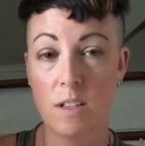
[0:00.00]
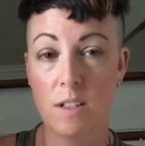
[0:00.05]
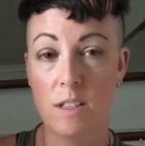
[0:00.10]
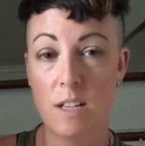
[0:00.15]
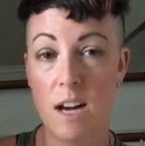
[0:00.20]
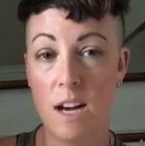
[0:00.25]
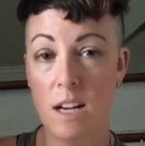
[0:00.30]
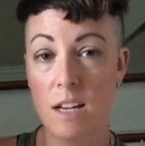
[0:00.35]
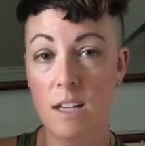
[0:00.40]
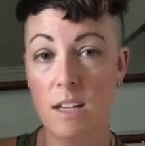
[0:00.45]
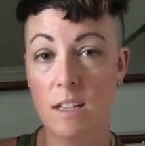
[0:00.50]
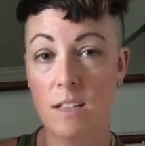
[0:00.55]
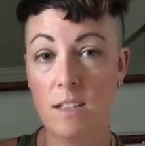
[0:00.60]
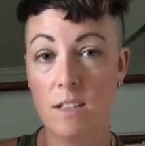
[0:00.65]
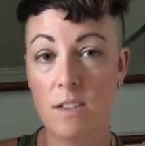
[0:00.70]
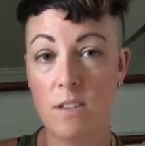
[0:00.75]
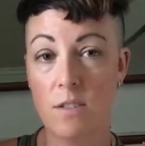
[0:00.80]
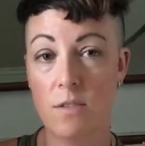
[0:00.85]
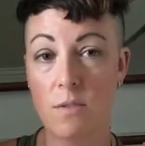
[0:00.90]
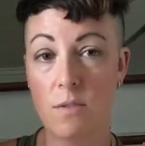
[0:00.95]
diet
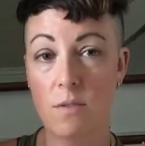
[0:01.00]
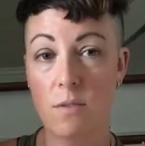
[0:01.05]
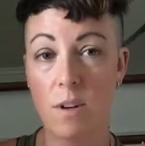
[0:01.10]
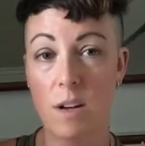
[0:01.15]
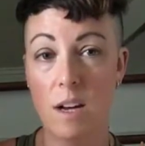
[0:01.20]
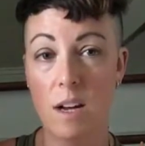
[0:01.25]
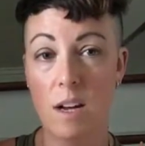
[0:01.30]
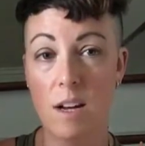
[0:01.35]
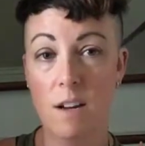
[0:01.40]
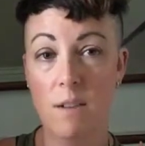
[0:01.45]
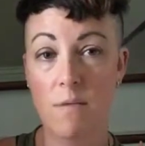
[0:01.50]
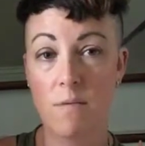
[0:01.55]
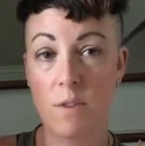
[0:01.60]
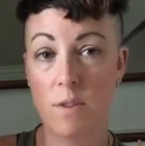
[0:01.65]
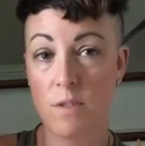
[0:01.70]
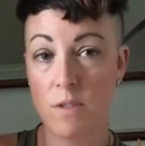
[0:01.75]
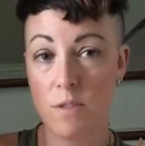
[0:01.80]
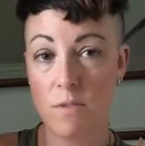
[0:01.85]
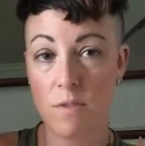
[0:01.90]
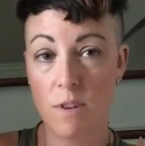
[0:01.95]
to a
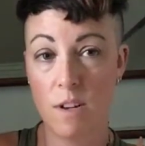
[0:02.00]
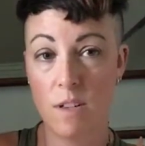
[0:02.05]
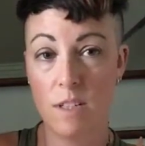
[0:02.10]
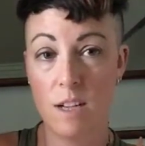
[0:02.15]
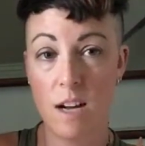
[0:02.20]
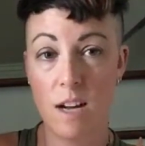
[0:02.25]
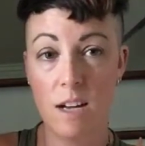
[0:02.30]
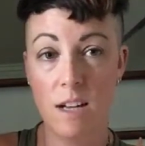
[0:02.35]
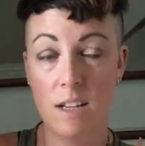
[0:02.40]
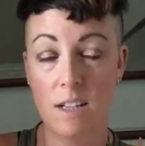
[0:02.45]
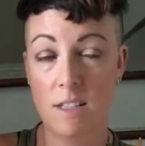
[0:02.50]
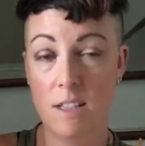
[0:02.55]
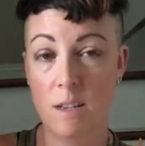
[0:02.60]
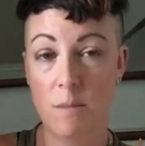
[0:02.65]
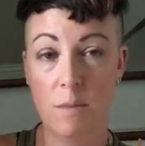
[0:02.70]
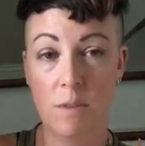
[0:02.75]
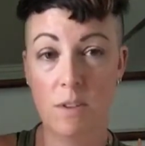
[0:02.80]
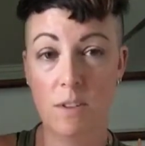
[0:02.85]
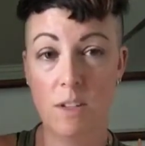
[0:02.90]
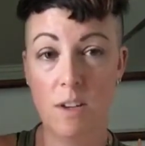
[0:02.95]
frozen raw diet. It's
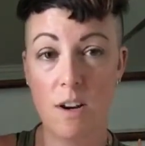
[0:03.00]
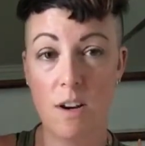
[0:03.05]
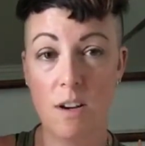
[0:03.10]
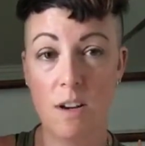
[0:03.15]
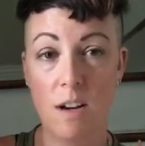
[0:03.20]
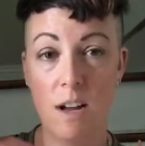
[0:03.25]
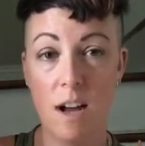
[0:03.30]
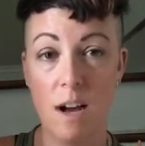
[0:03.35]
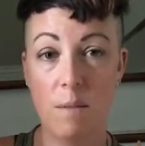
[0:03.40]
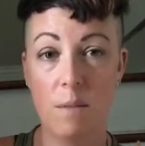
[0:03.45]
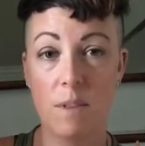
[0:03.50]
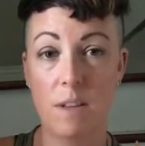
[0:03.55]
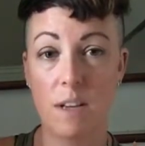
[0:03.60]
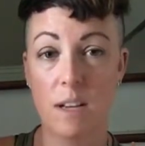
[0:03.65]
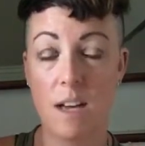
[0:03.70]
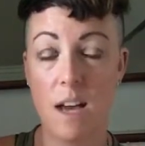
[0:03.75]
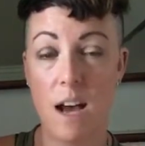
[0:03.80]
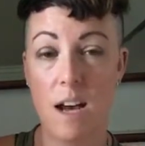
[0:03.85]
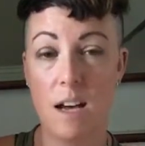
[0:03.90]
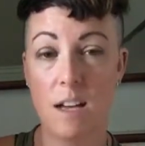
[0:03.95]
typically not going to happen. The
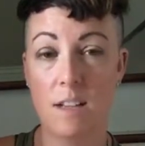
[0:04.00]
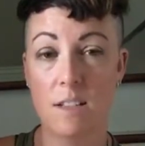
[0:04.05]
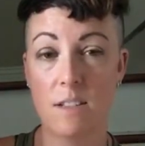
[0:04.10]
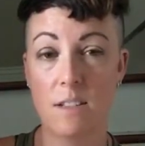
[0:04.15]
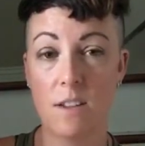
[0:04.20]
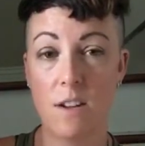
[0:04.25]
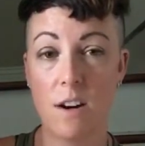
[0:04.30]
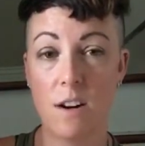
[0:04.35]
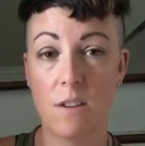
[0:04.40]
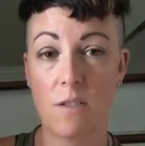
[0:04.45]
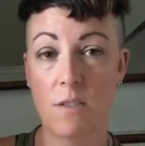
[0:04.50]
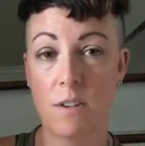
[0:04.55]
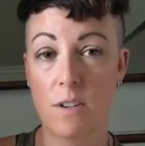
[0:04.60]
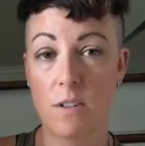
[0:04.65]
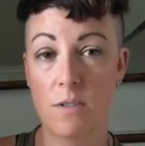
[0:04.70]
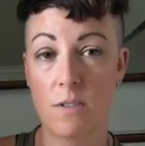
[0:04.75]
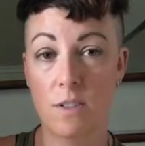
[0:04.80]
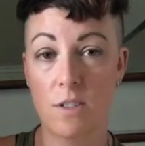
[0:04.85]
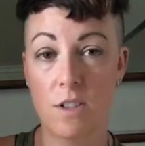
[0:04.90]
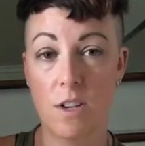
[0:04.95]
cat is not going
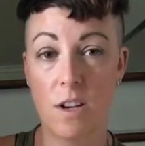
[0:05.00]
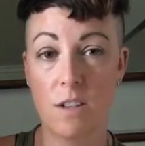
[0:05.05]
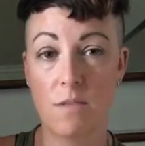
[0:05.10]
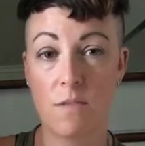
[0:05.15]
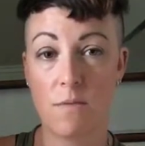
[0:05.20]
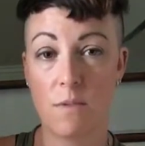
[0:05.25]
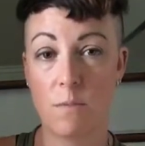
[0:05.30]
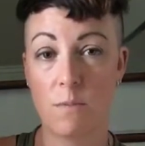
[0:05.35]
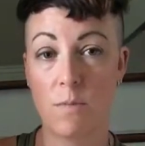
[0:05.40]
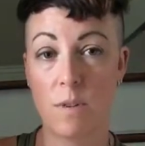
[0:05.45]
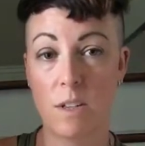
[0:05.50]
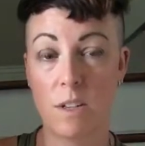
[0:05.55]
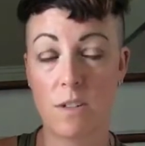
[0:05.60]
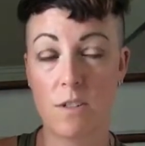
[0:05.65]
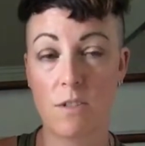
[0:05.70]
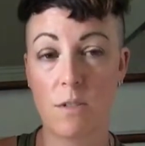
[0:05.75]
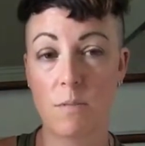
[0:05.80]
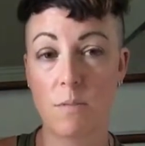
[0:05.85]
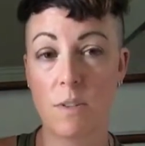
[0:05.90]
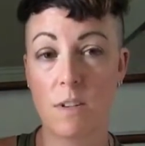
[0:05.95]
to adjust from one
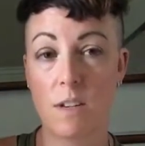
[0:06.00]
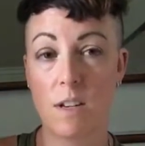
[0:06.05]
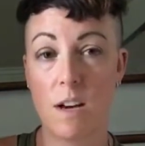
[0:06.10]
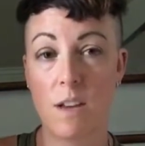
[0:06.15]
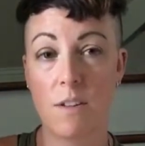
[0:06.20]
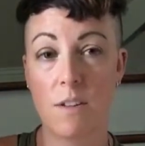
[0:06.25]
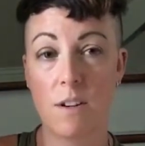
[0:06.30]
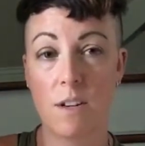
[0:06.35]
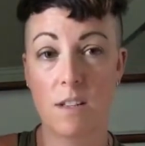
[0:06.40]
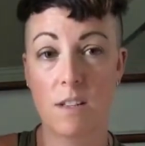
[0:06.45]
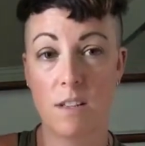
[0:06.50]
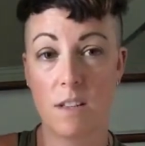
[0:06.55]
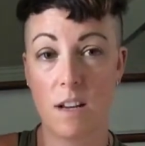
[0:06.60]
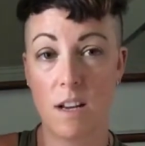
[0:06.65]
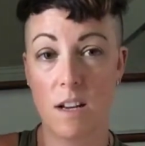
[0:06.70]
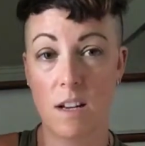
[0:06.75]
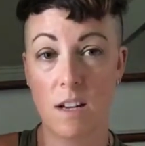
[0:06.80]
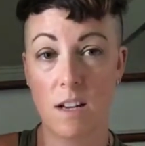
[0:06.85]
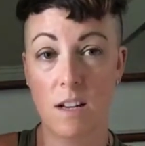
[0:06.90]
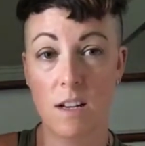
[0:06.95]
extreme to the other. It's
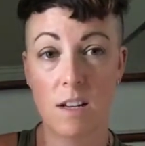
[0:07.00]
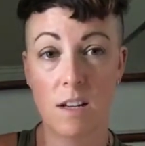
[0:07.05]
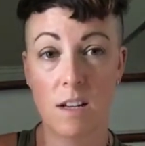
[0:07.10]
like